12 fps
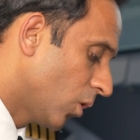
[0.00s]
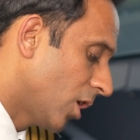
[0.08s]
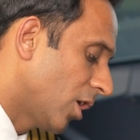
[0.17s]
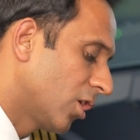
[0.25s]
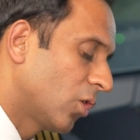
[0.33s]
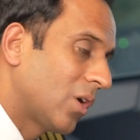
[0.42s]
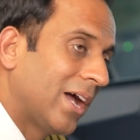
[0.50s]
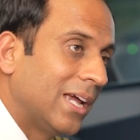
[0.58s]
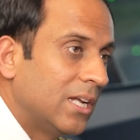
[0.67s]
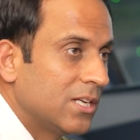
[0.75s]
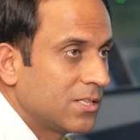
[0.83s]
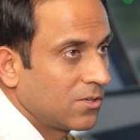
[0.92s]
O R or I
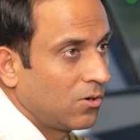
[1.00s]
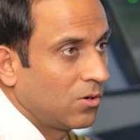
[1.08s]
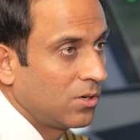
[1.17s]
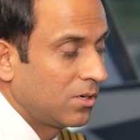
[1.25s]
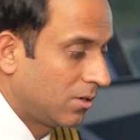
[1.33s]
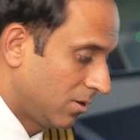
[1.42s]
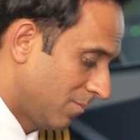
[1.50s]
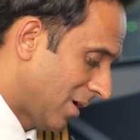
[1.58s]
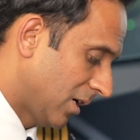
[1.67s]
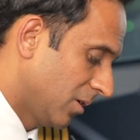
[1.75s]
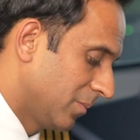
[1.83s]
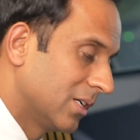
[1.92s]
L S or uh,
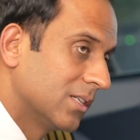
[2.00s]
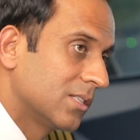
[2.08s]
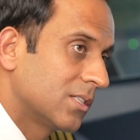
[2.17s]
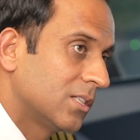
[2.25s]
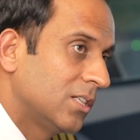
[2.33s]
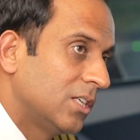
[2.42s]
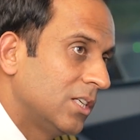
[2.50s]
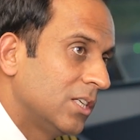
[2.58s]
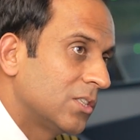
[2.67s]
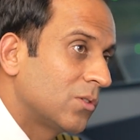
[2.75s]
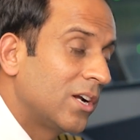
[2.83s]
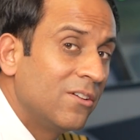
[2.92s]
marker beacons.
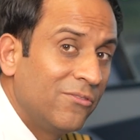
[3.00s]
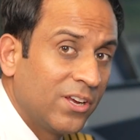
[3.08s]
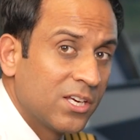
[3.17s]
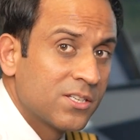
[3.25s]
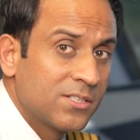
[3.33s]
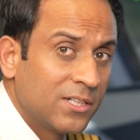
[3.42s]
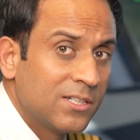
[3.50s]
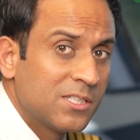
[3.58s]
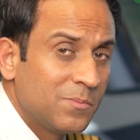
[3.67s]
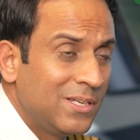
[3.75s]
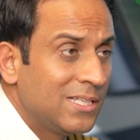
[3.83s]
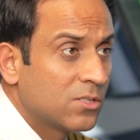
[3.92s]
So identification
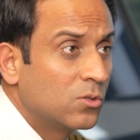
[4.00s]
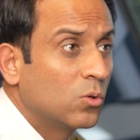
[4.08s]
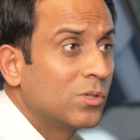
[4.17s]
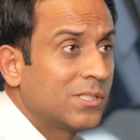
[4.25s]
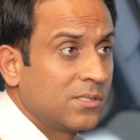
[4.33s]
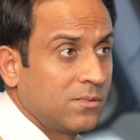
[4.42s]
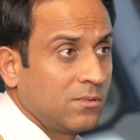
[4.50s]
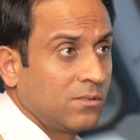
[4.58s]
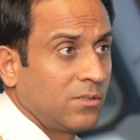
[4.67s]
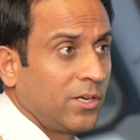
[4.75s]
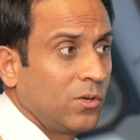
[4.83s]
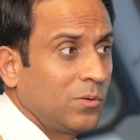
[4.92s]
signals means those,
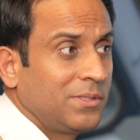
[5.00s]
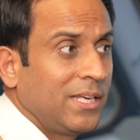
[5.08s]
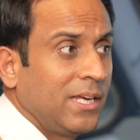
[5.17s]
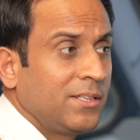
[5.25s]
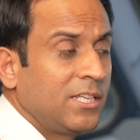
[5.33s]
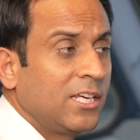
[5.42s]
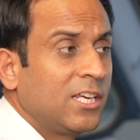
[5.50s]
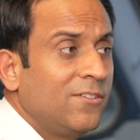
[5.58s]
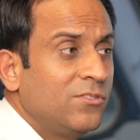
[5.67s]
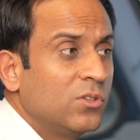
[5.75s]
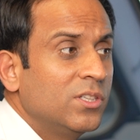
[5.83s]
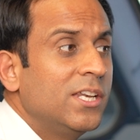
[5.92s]
uh, you know, they, they
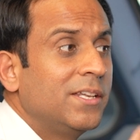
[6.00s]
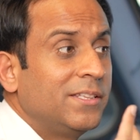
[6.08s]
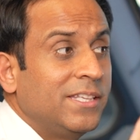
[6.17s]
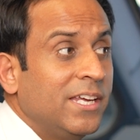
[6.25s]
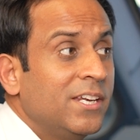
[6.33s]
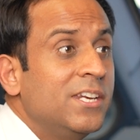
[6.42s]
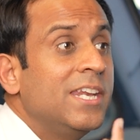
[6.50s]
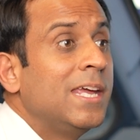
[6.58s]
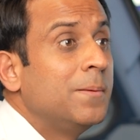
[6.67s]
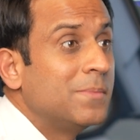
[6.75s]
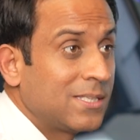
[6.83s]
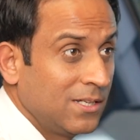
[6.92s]
gives you the, their
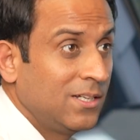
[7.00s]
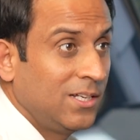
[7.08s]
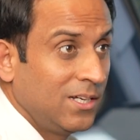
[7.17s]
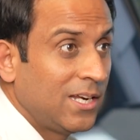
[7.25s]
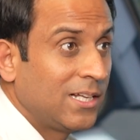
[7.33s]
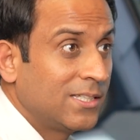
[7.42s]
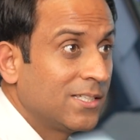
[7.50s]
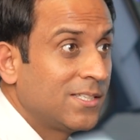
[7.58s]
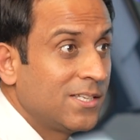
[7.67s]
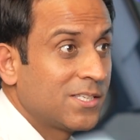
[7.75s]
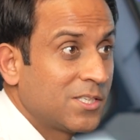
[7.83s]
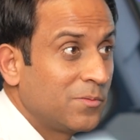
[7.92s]
names. Like this
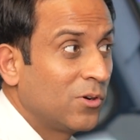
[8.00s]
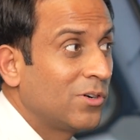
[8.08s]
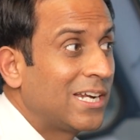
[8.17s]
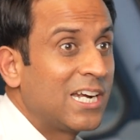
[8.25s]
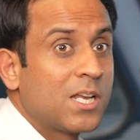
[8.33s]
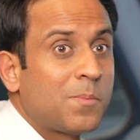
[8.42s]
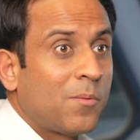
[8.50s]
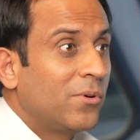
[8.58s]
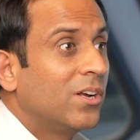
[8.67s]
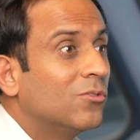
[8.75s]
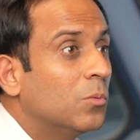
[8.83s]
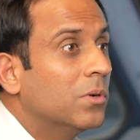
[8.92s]
is, you know, Delta
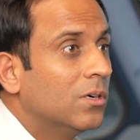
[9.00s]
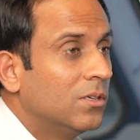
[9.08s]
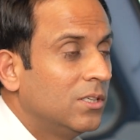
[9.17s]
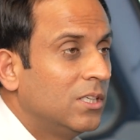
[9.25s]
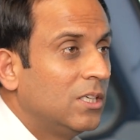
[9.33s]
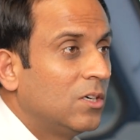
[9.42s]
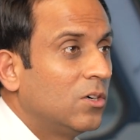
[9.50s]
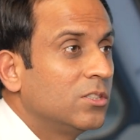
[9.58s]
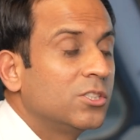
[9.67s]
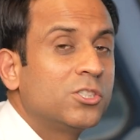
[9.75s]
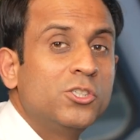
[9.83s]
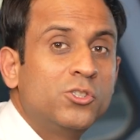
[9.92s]
Papa November.
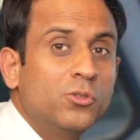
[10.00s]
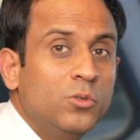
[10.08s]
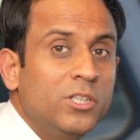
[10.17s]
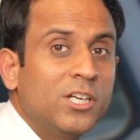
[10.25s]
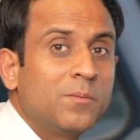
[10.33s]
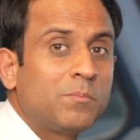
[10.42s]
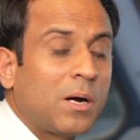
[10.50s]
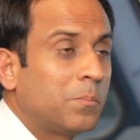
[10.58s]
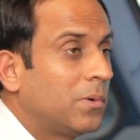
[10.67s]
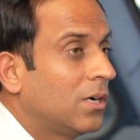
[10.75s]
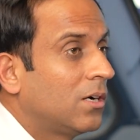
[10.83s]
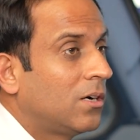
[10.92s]
This is Juliet
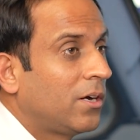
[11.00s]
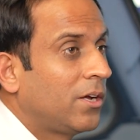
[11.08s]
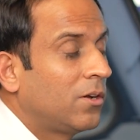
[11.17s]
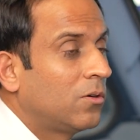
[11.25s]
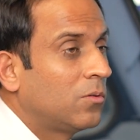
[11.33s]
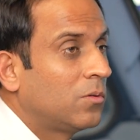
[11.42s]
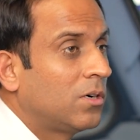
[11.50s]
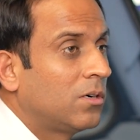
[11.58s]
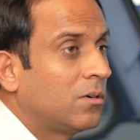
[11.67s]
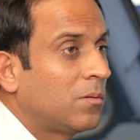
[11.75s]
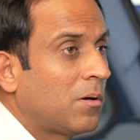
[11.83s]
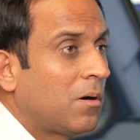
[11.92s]
Papa, you know,
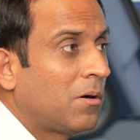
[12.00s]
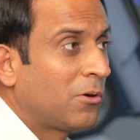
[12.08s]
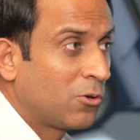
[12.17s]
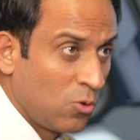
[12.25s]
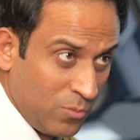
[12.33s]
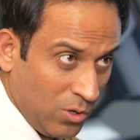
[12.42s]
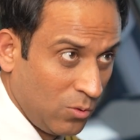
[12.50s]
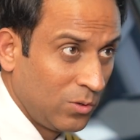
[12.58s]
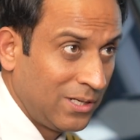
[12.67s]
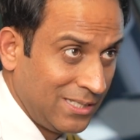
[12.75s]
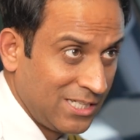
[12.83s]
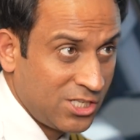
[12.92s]
uh, uh, Romeo.
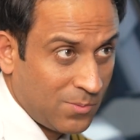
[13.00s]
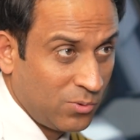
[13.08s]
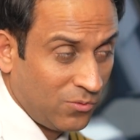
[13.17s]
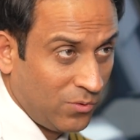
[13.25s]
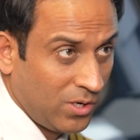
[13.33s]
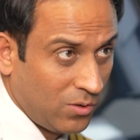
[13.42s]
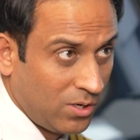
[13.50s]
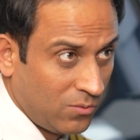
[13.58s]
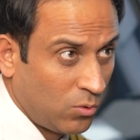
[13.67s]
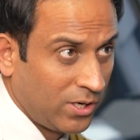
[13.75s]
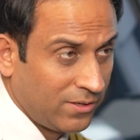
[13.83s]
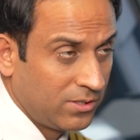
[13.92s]
It's a Jaipur V O R,
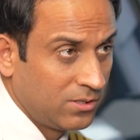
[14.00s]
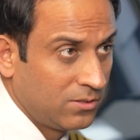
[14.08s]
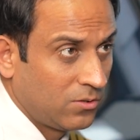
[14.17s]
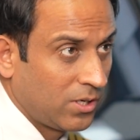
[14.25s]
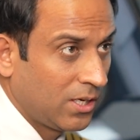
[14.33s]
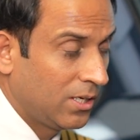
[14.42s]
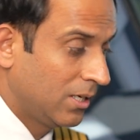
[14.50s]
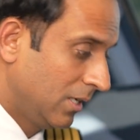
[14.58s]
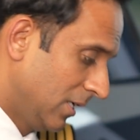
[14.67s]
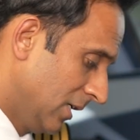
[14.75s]
whatever. Okay.